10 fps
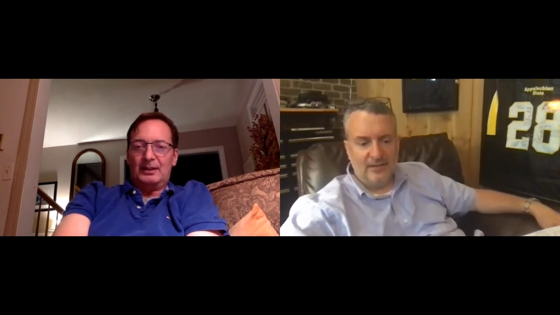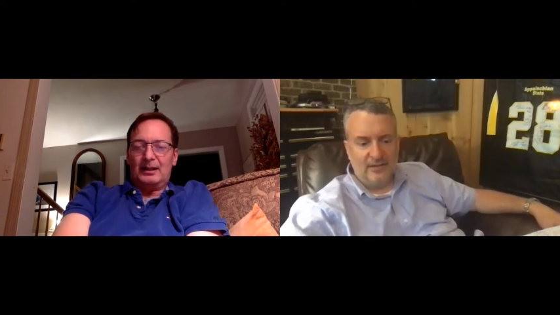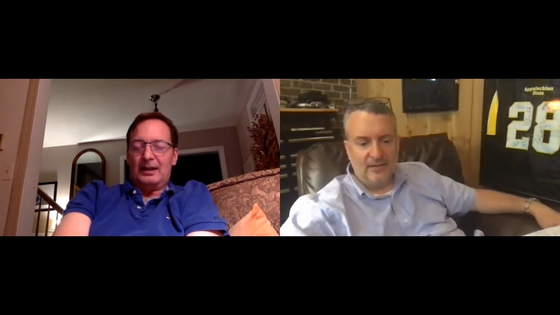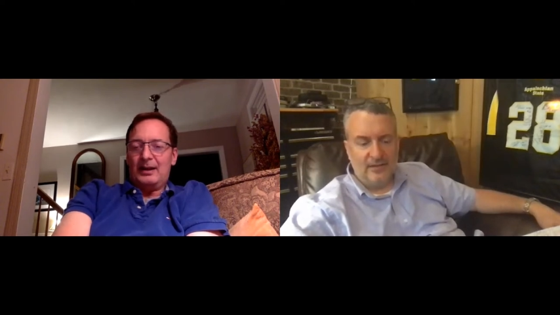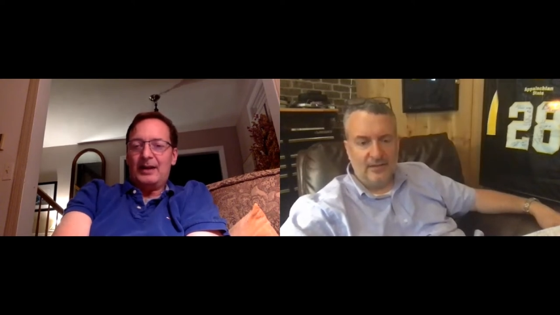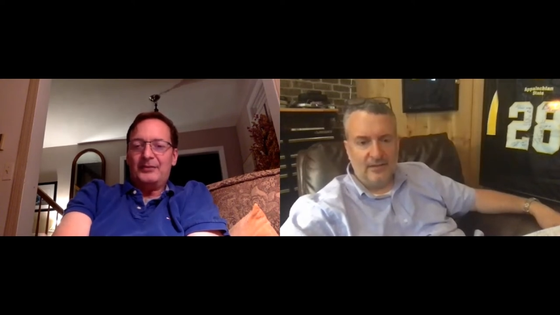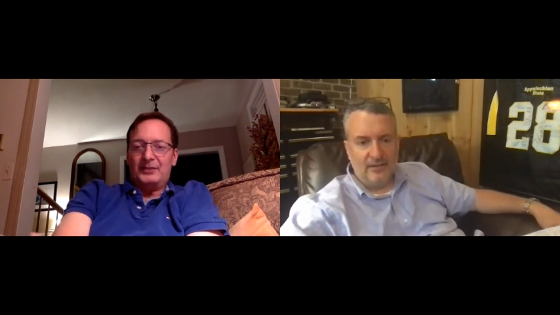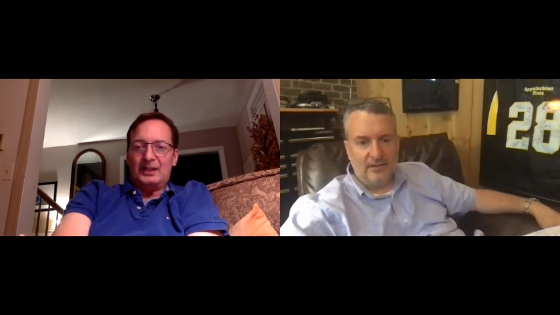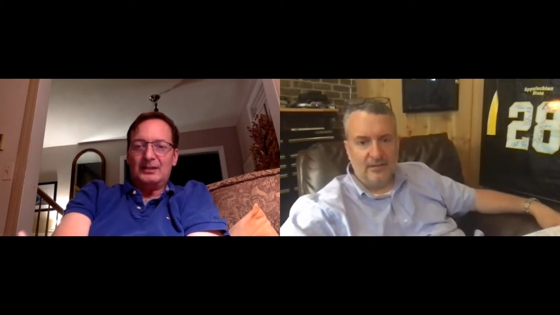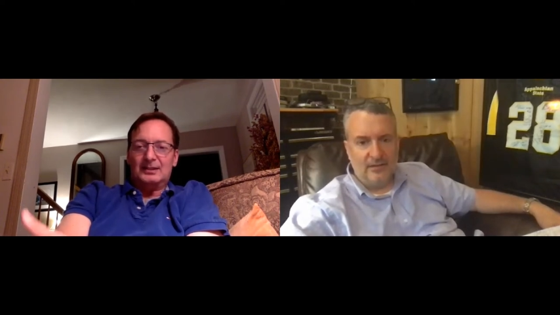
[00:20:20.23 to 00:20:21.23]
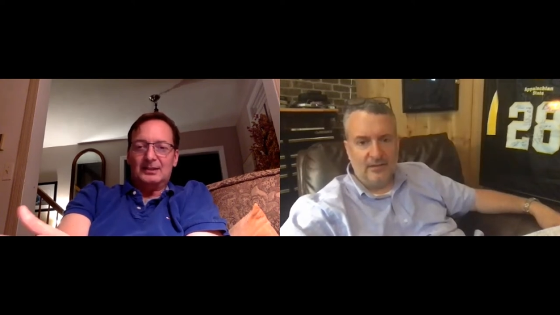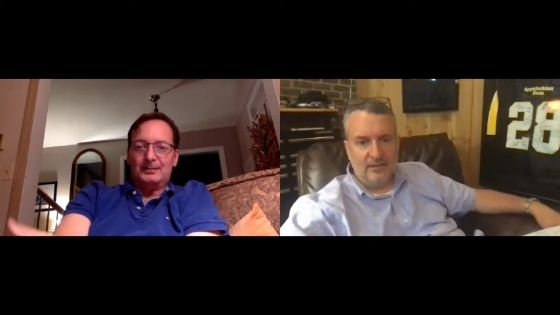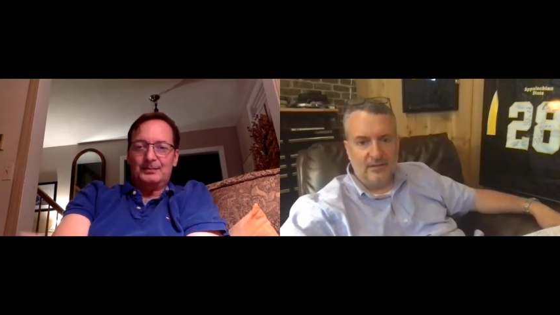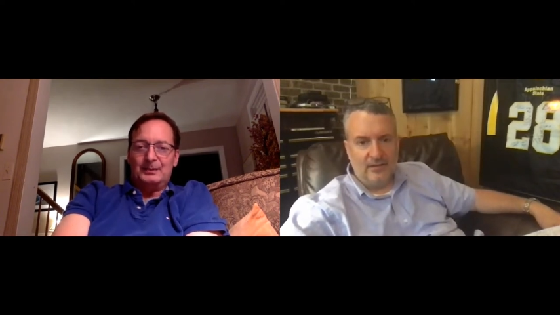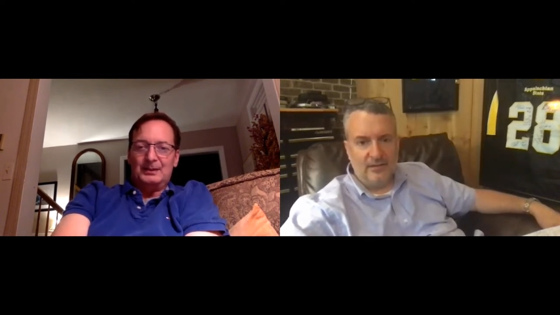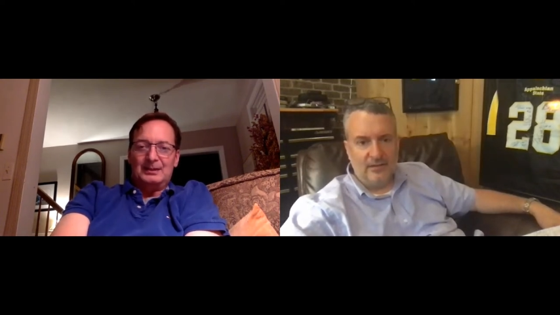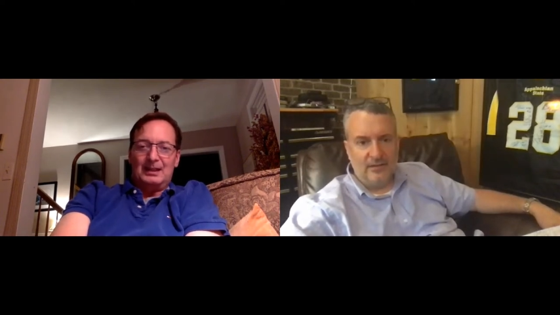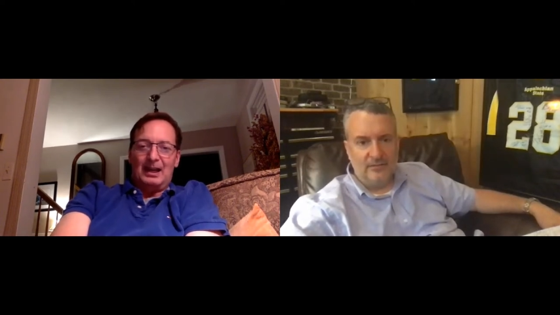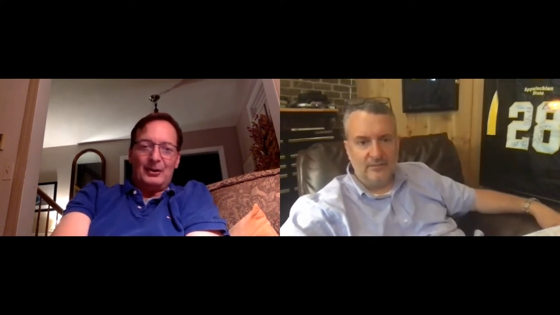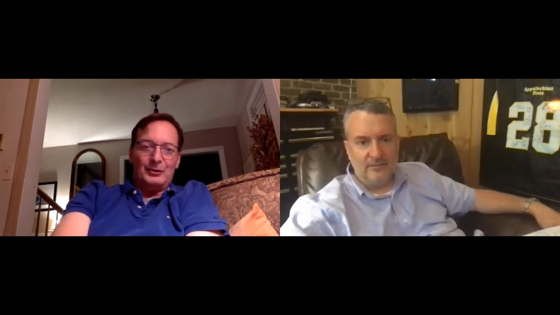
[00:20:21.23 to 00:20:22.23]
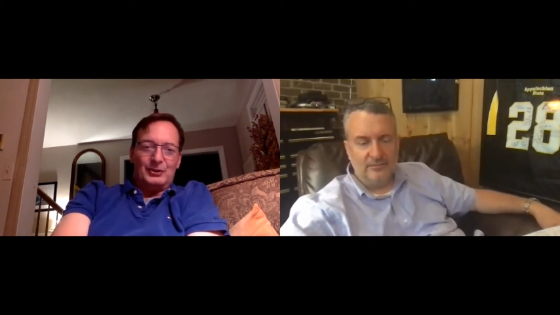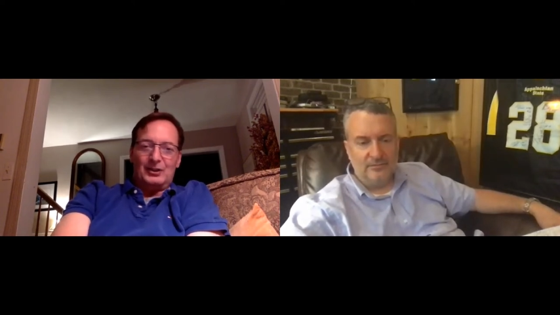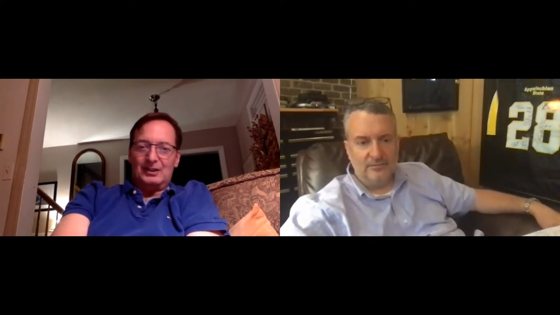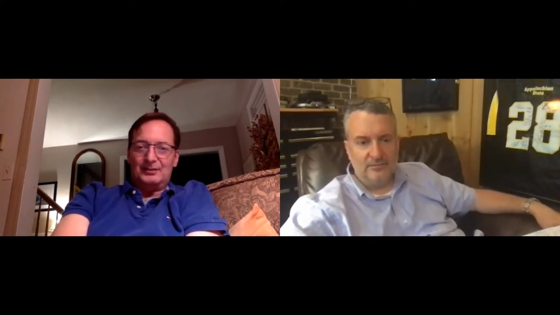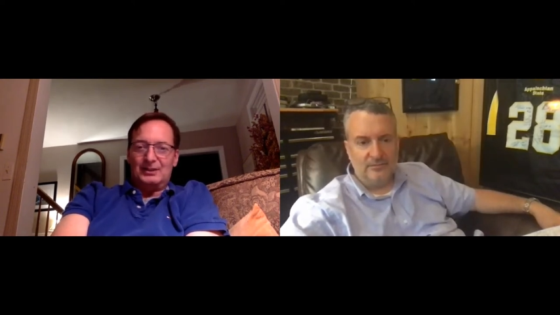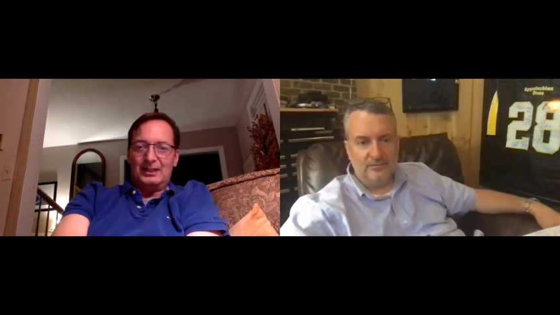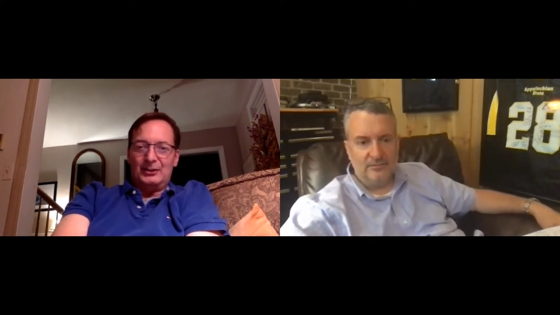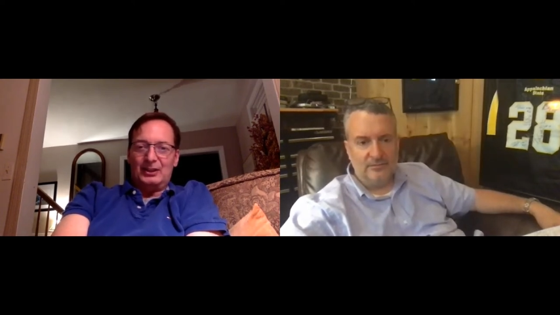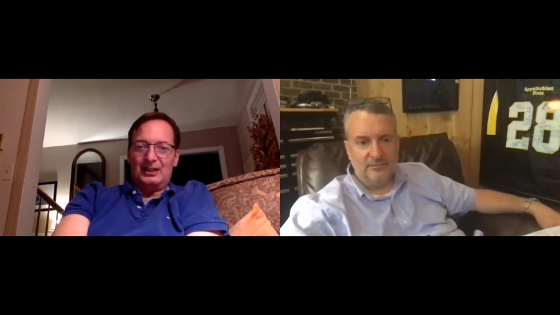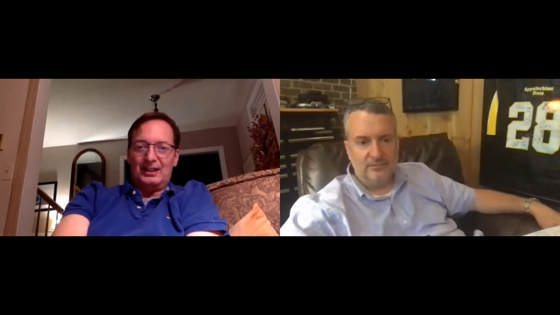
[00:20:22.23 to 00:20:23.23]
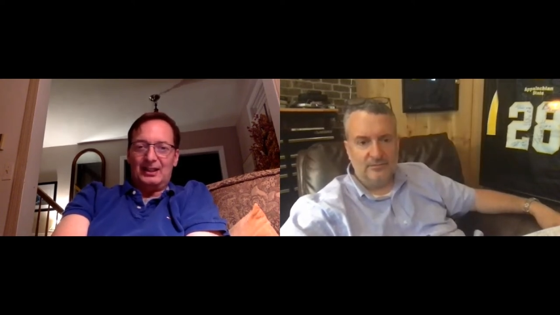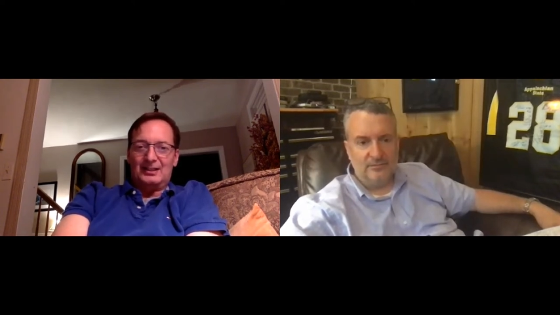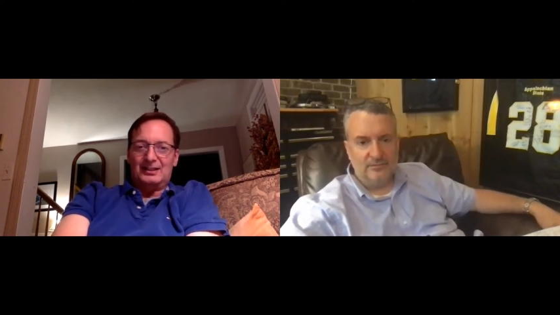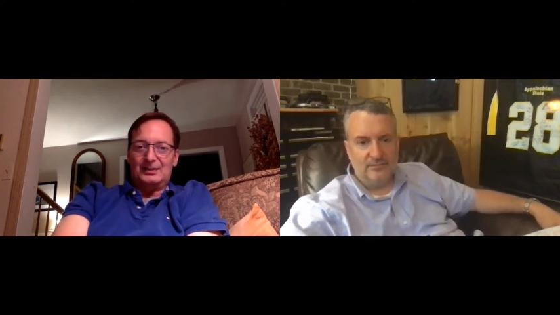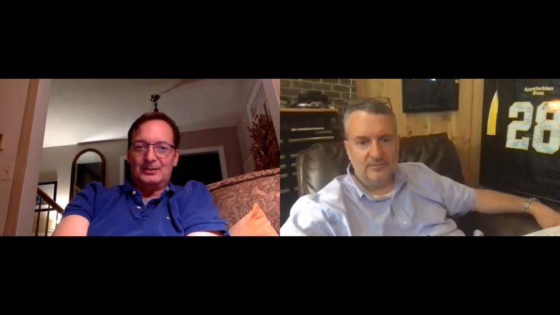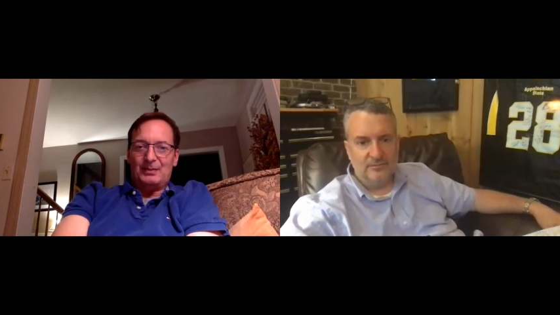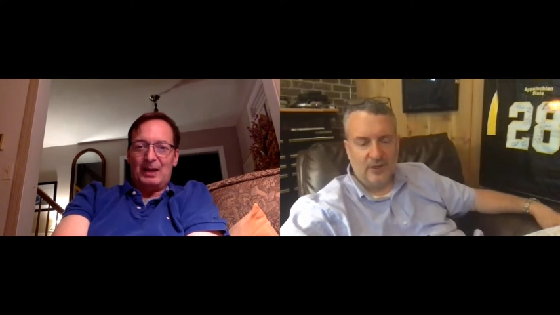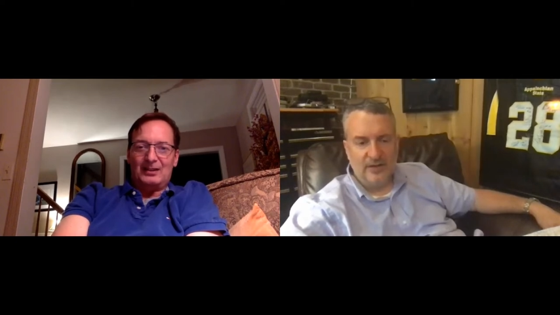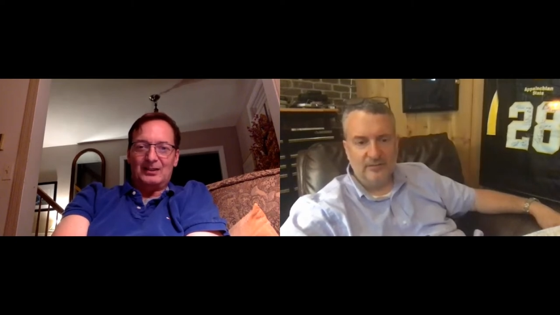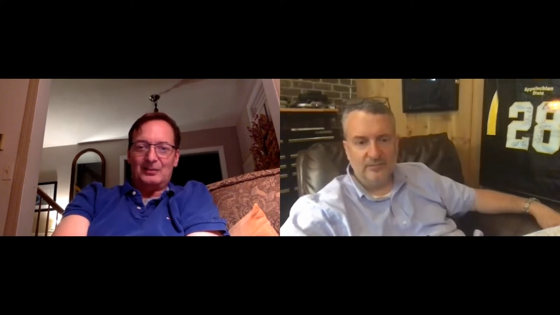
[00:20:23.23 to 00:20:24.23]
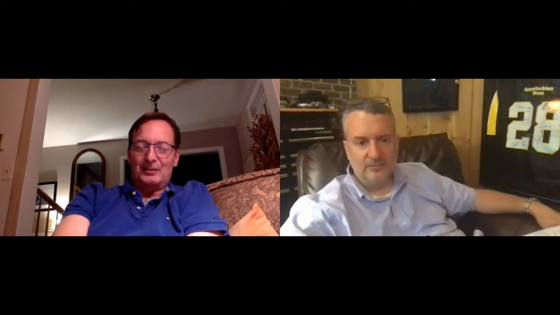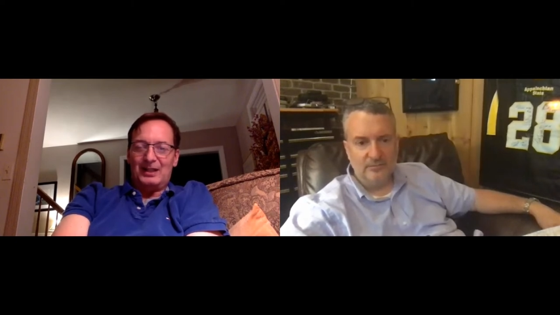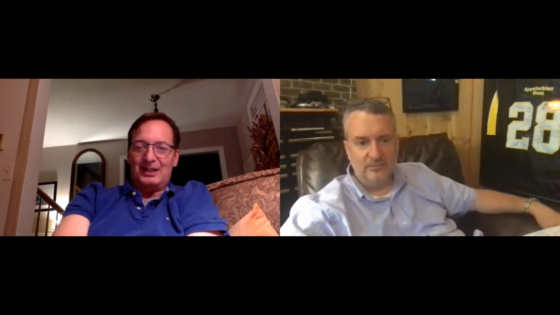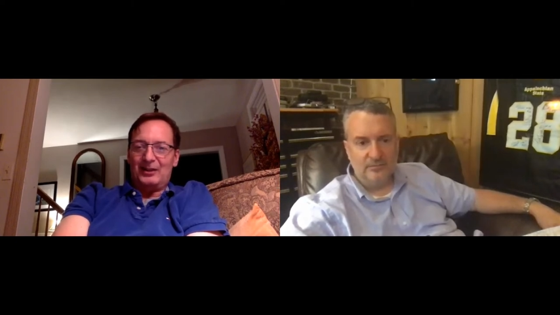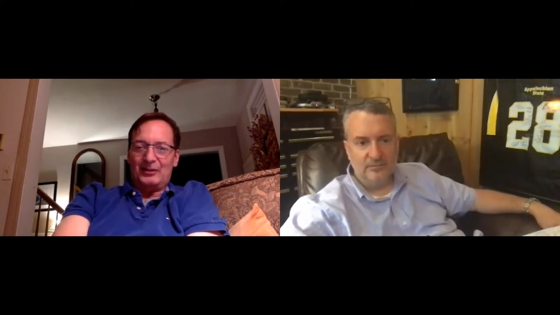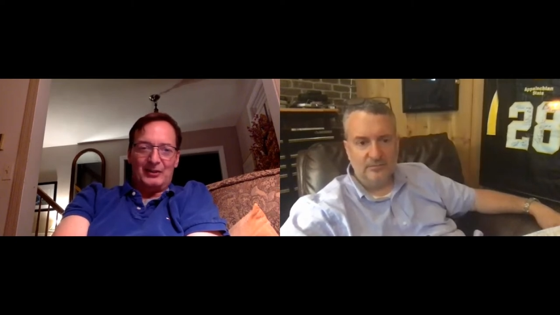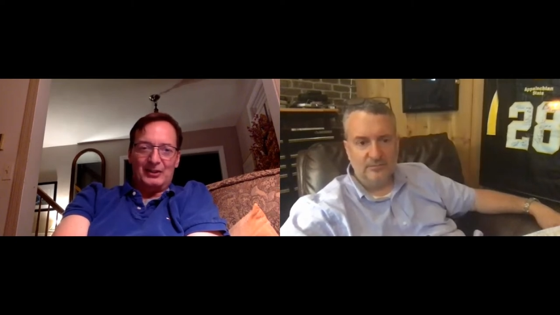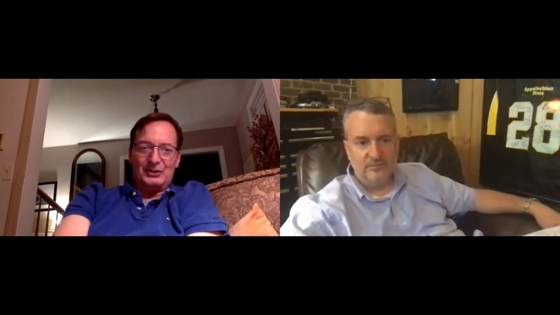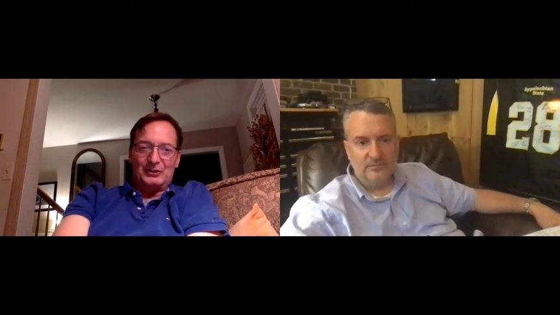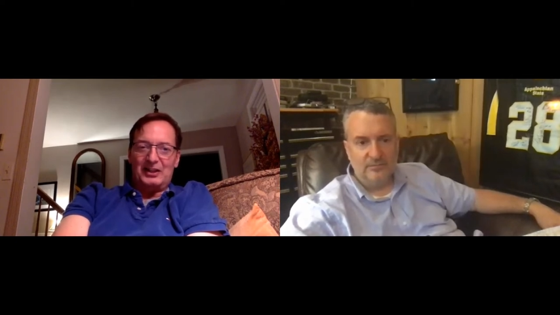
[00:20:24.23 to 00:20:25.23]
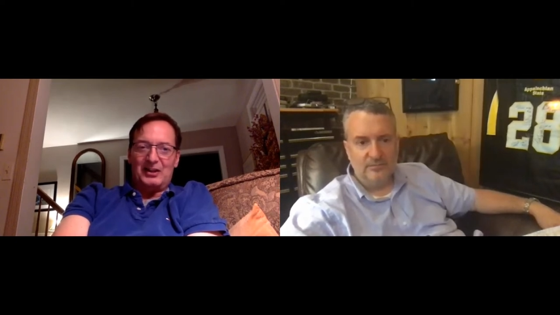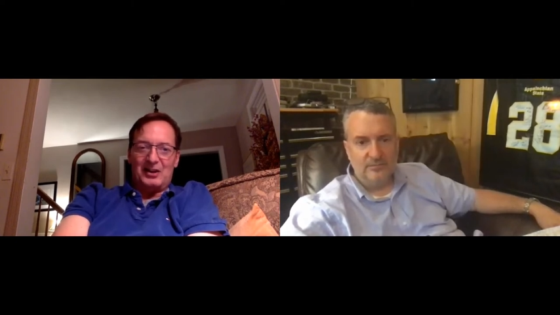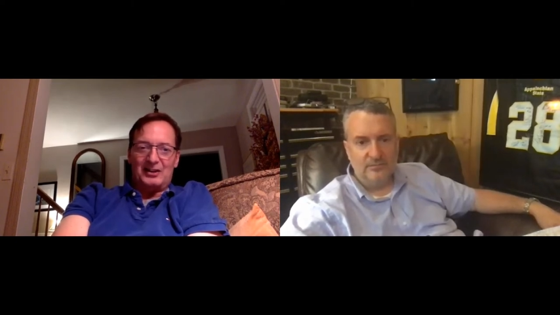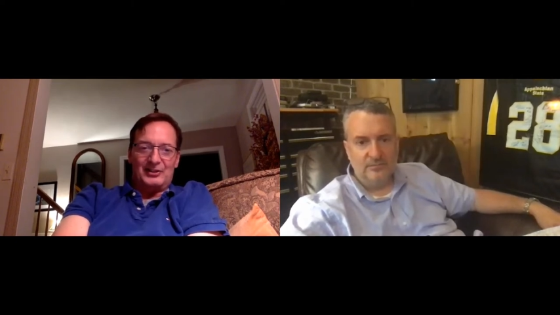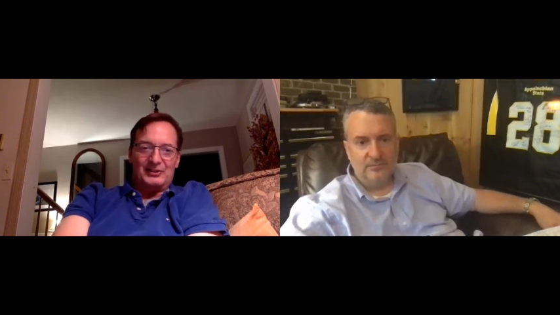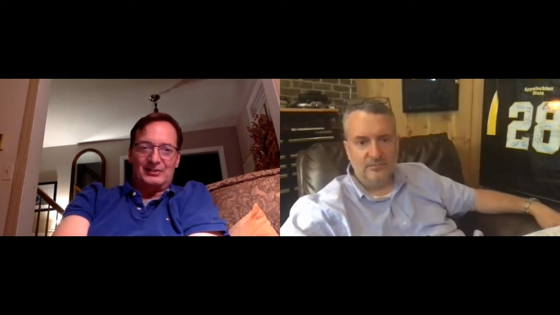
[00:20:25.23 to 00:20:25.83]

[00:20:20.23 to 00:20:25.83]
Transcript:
Speaker 1: I, I've done some extra teaching gigs to make a little money, you know, for those three daughters.